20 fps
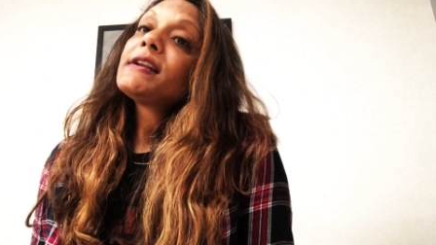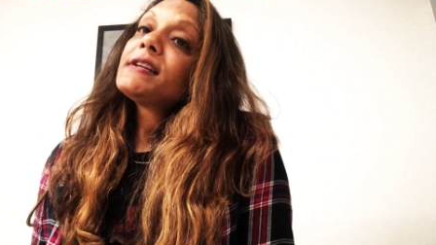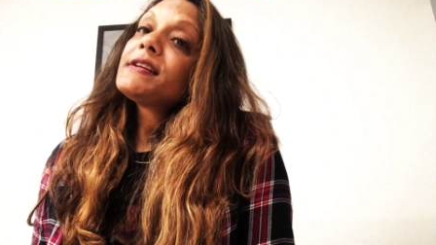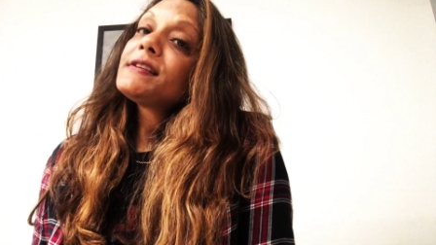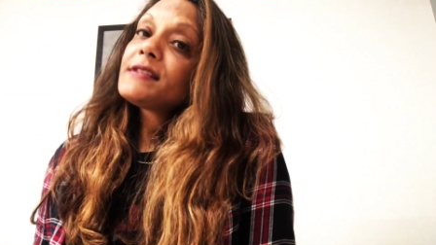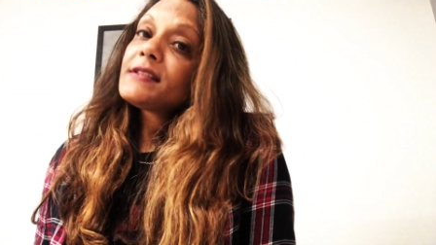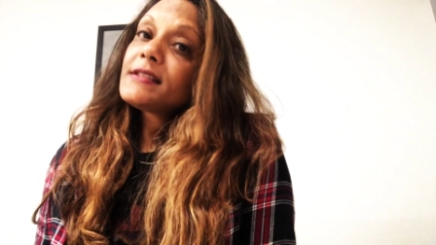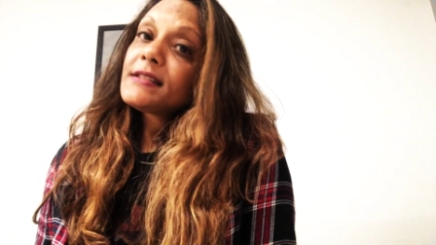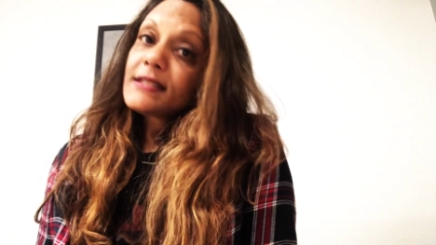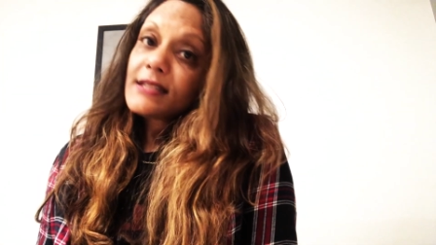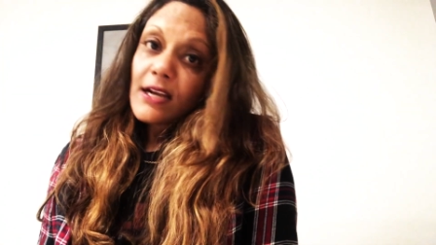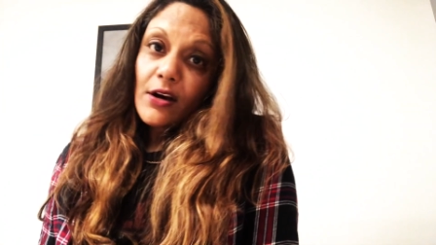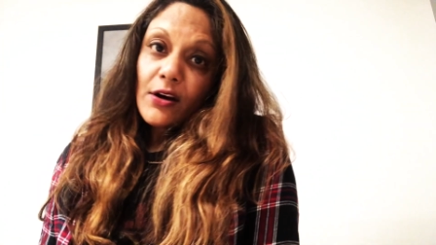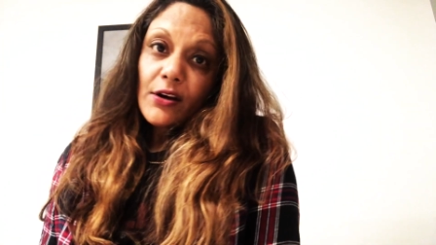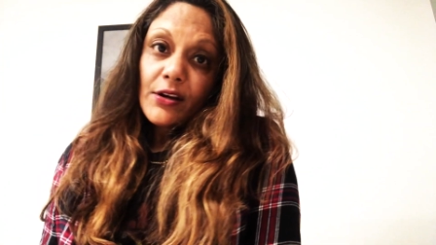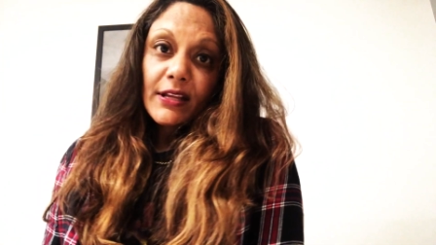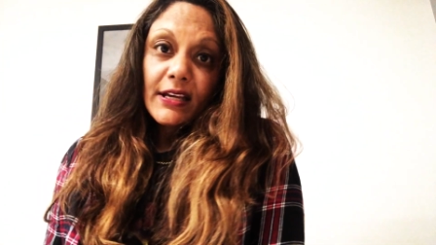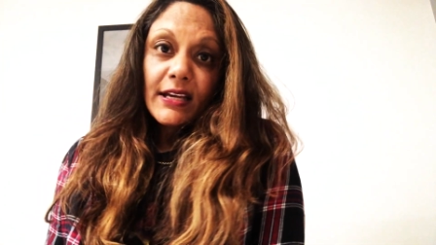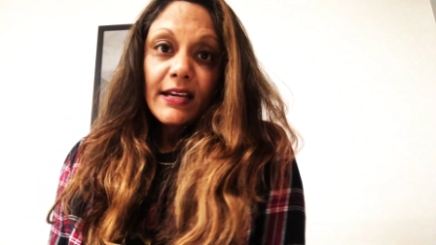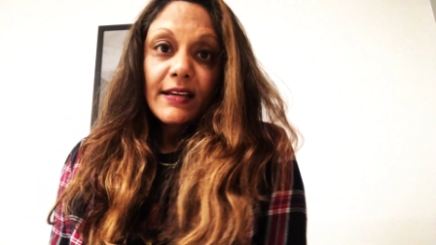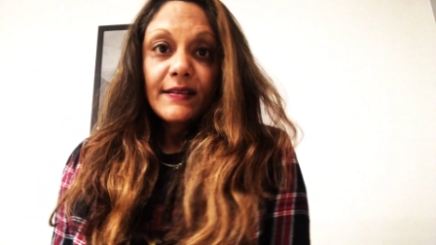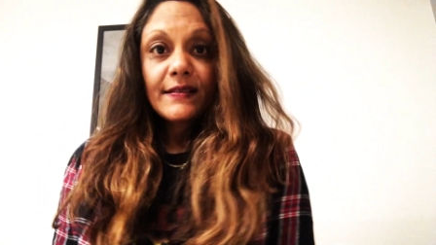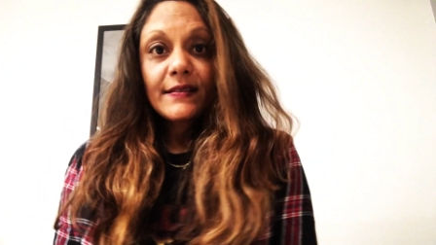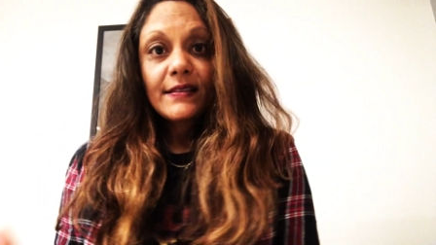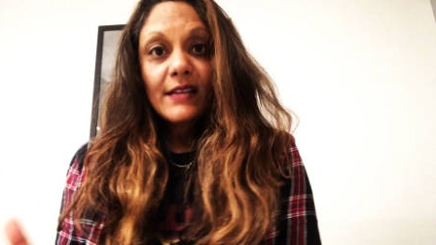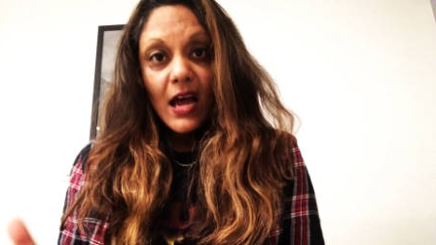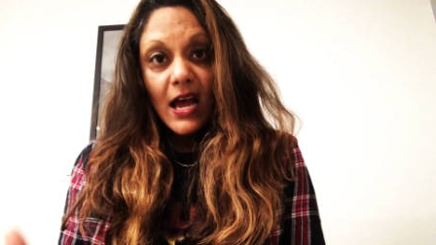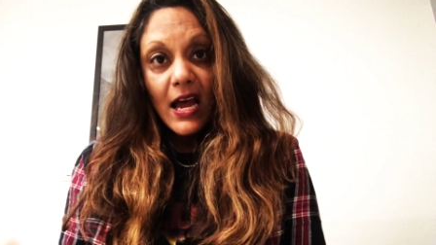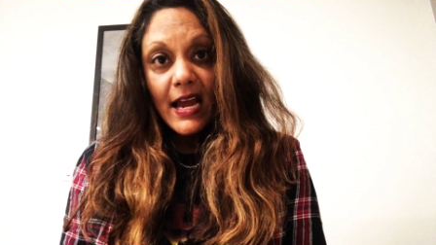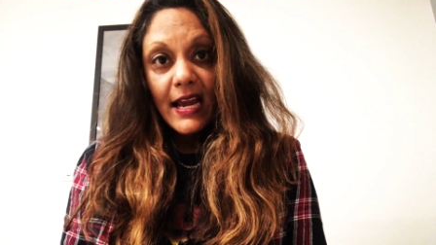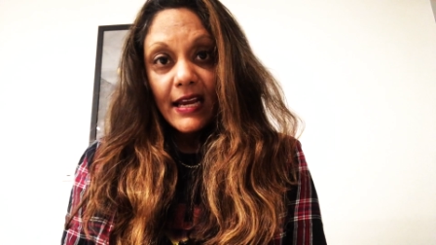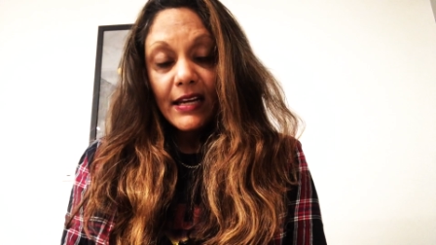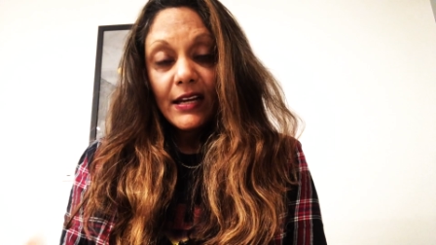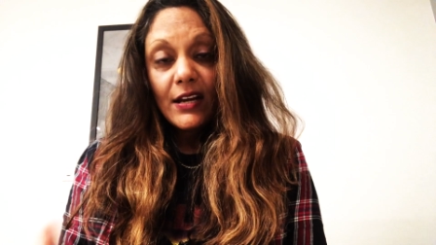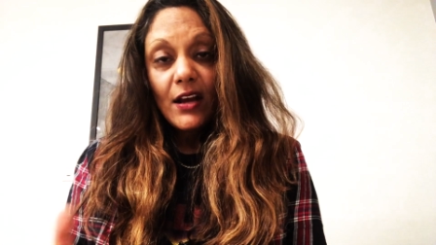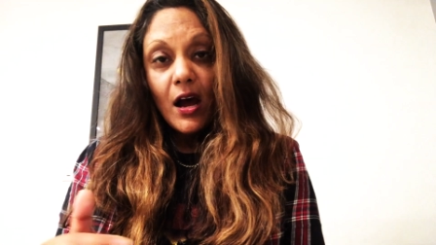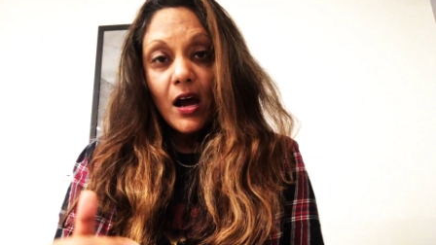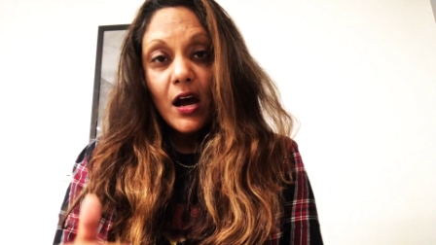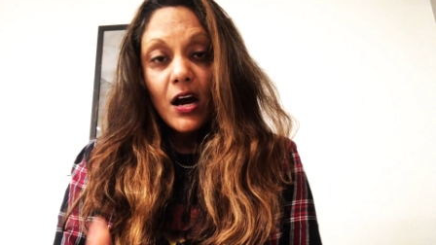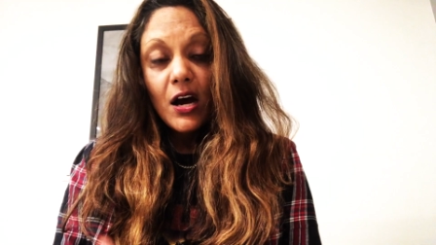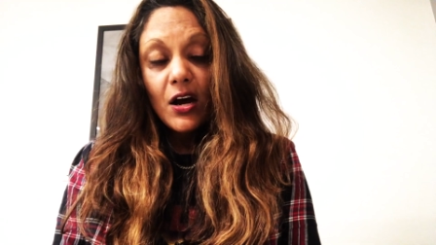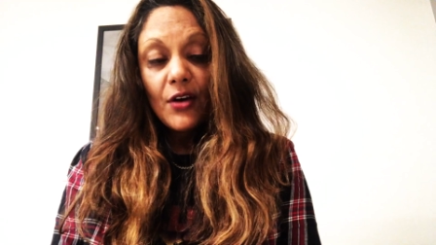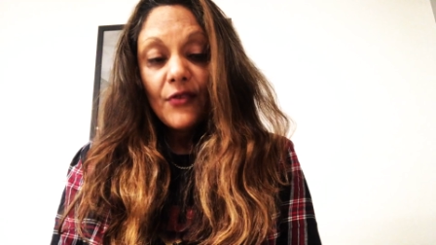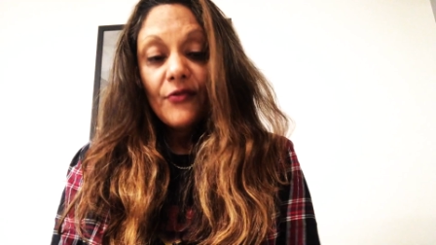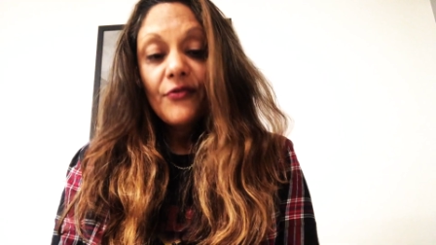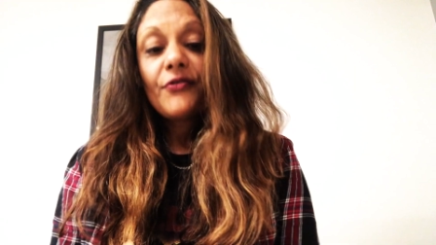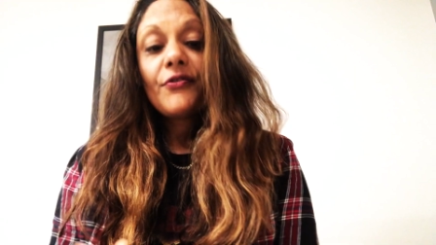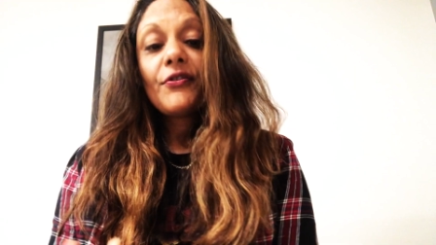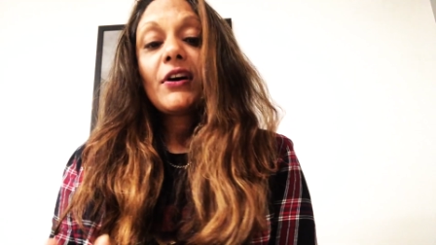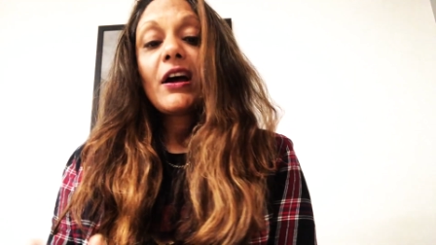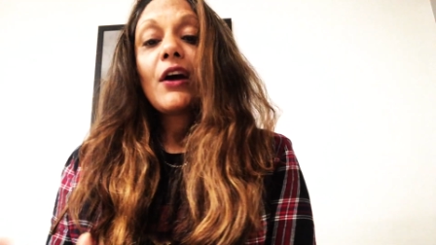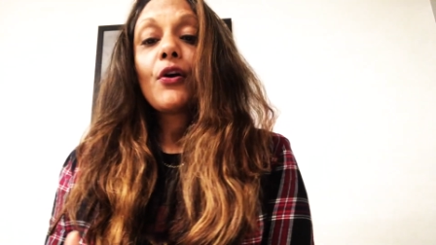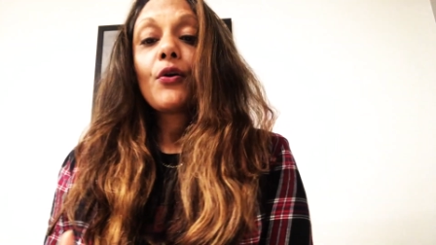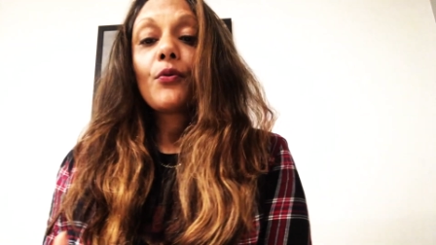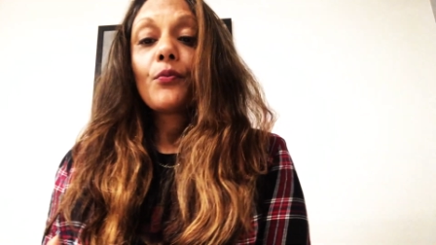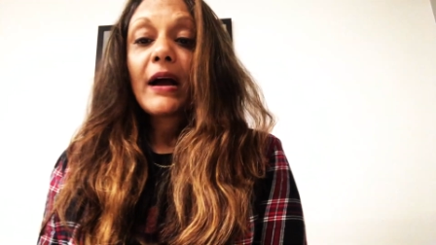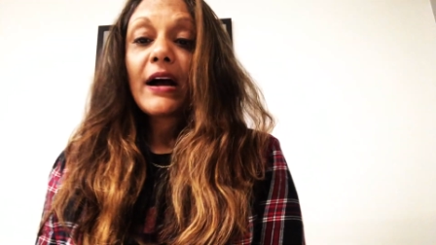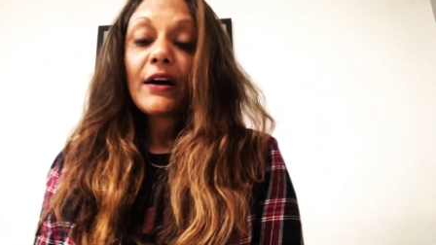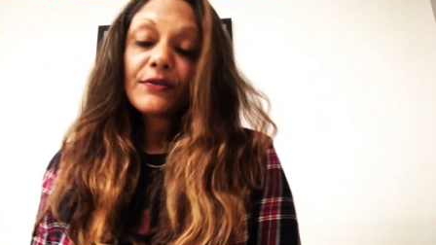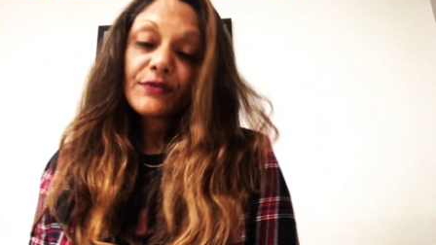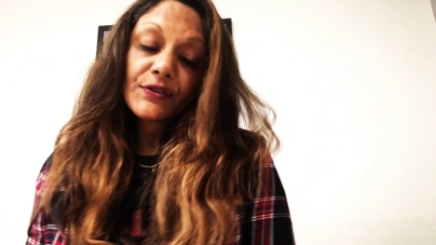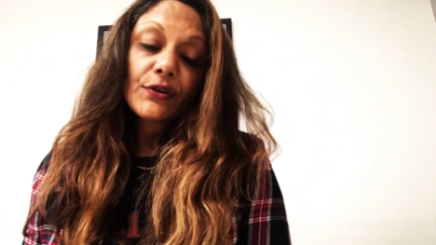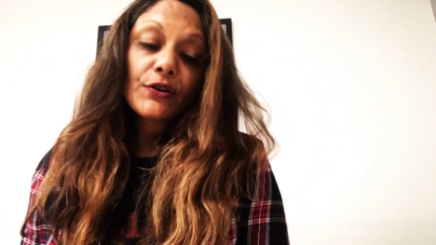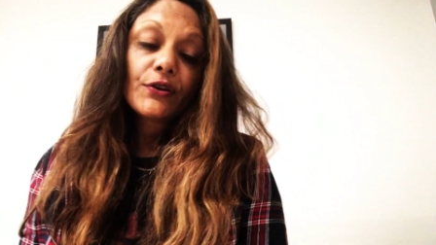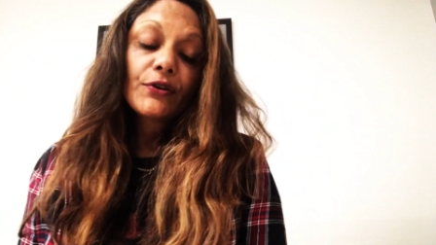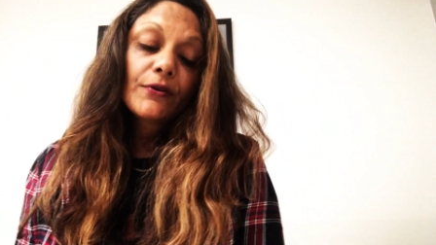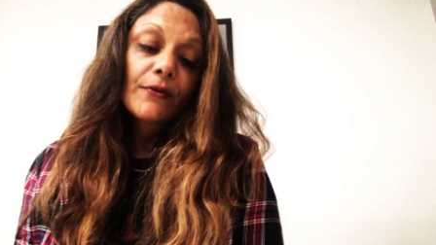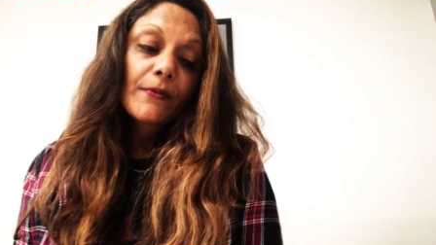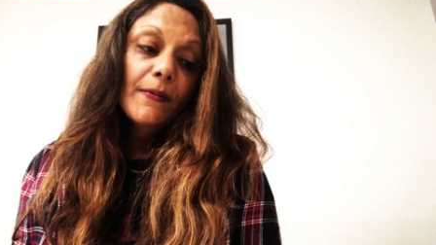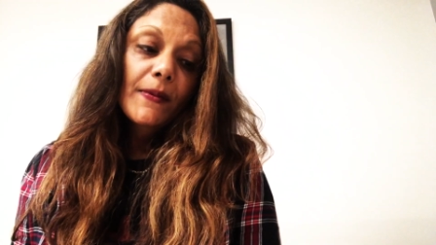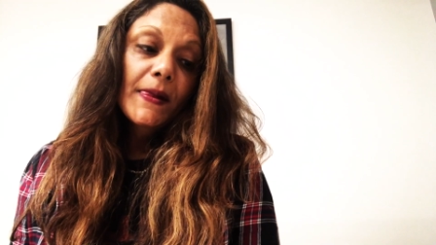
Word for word: necessarily a sign of arousal.